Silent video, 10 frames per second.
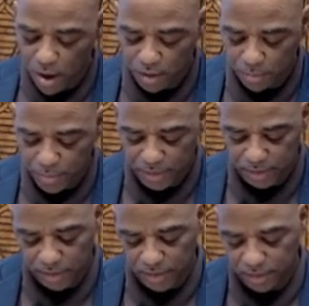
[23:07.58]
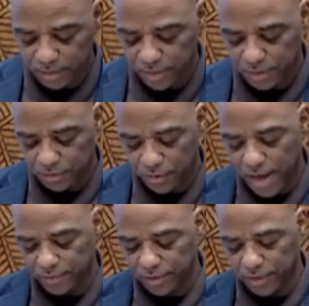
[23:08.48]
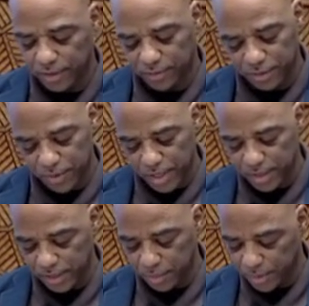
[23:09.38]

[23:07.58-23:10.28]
be cleaned of the atrocities that run deeper than